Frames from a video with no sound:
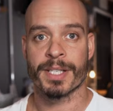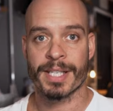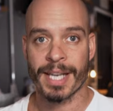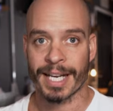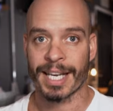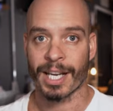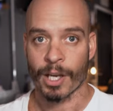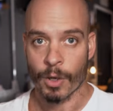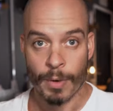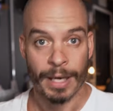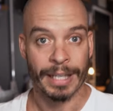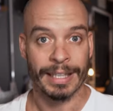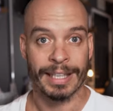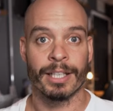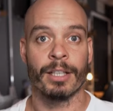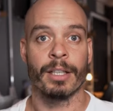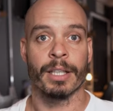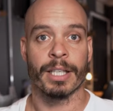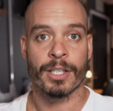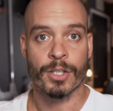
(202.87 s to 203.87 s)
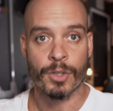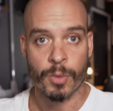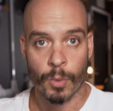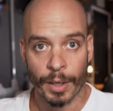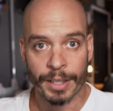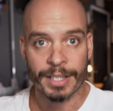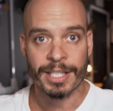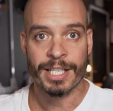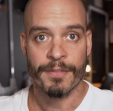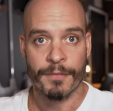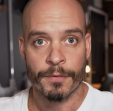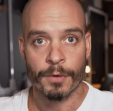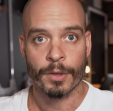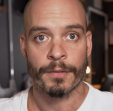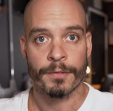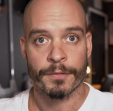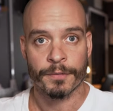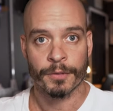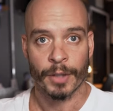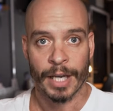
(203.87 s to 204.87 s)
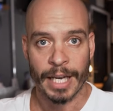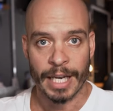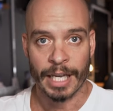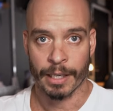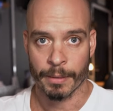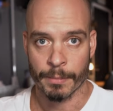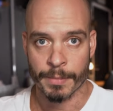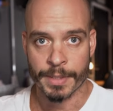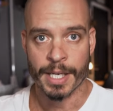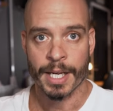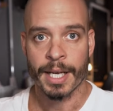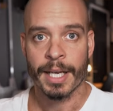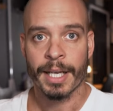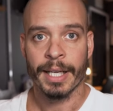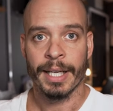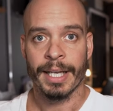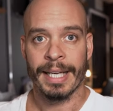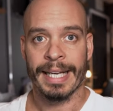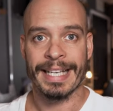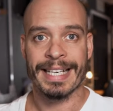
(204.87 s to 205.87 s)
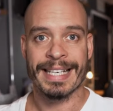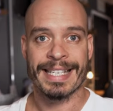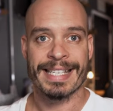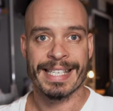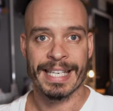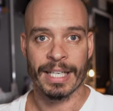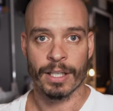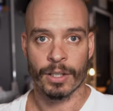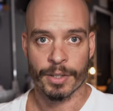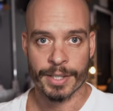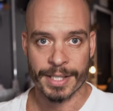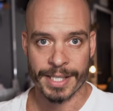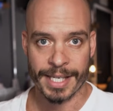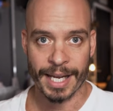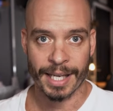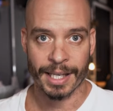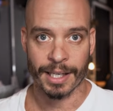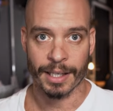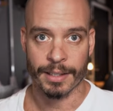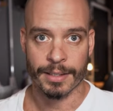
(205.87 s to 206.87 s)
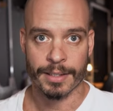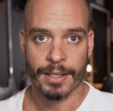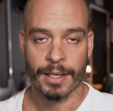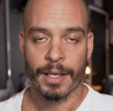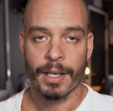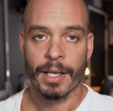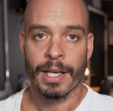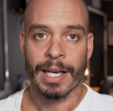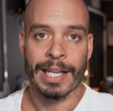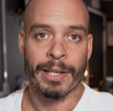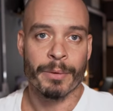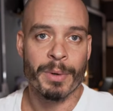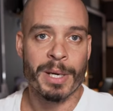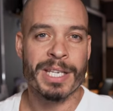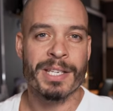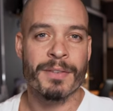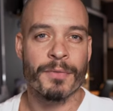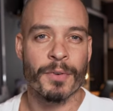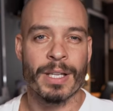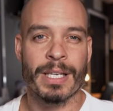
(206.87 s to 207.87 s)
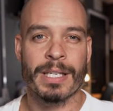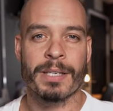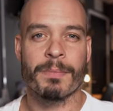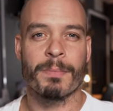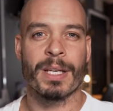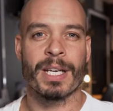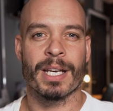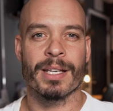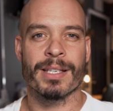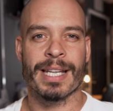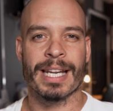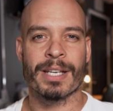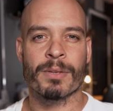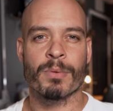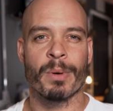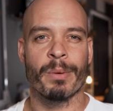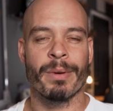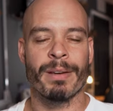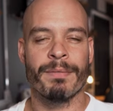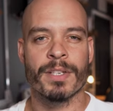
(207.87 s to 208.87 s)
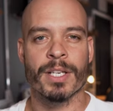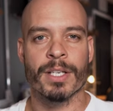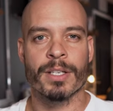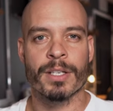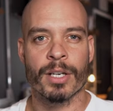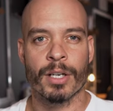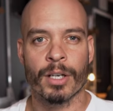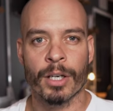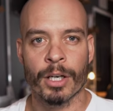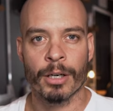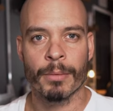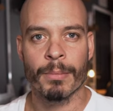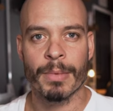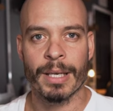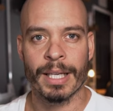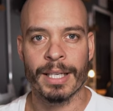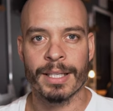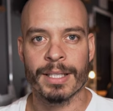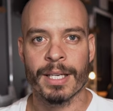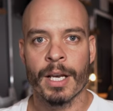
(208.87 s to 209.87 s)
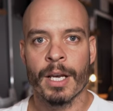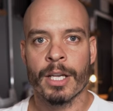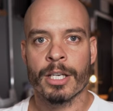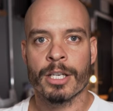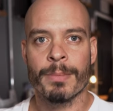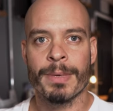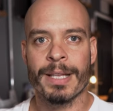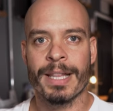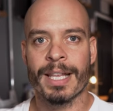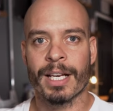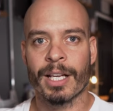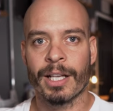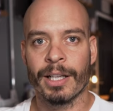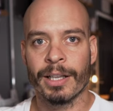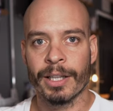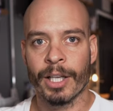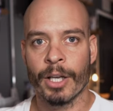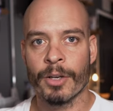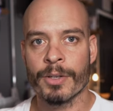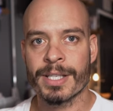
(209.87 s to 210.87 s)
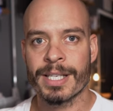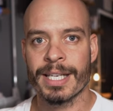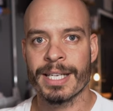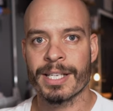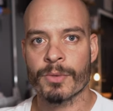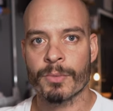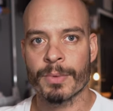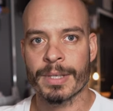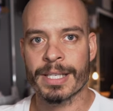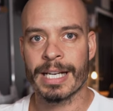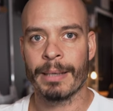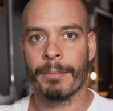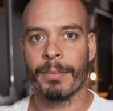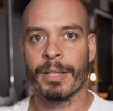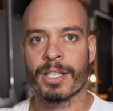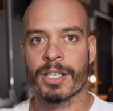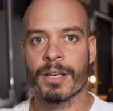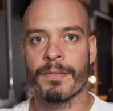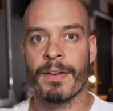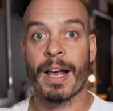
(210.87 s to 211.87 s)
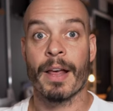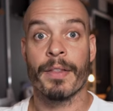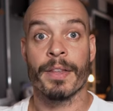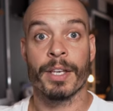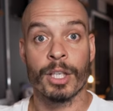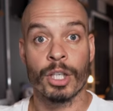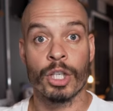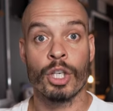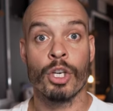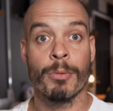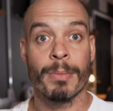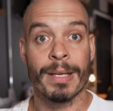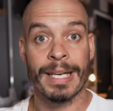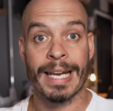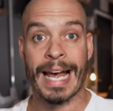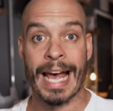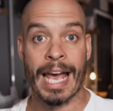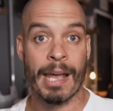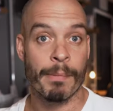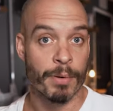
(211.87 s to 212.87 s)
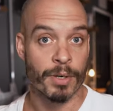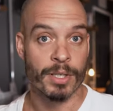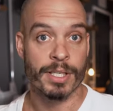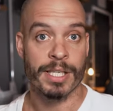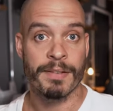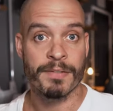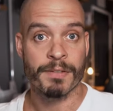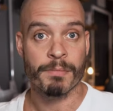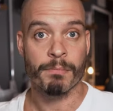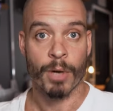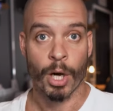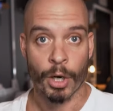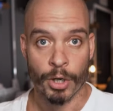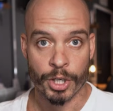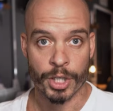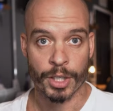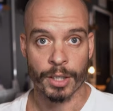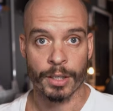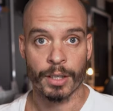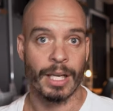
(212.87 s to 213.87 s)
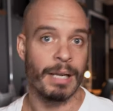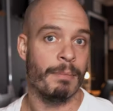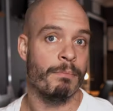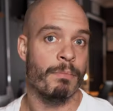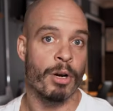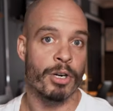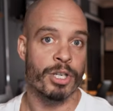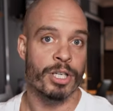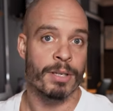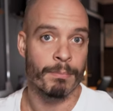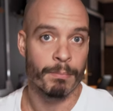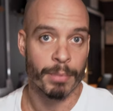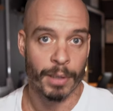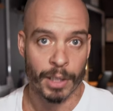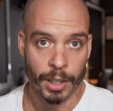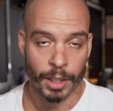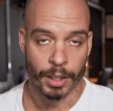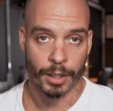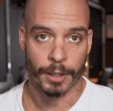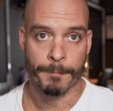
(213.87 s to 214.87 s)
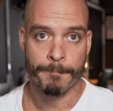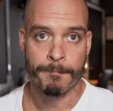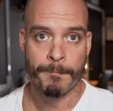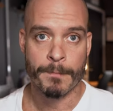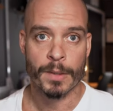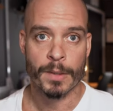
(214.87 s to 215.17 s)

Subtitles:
second, quite literally 24 frames in a single second. And the reason for this is because that's what we've determined to be the closest resemblance of how the human eye perceives motion and motion blur.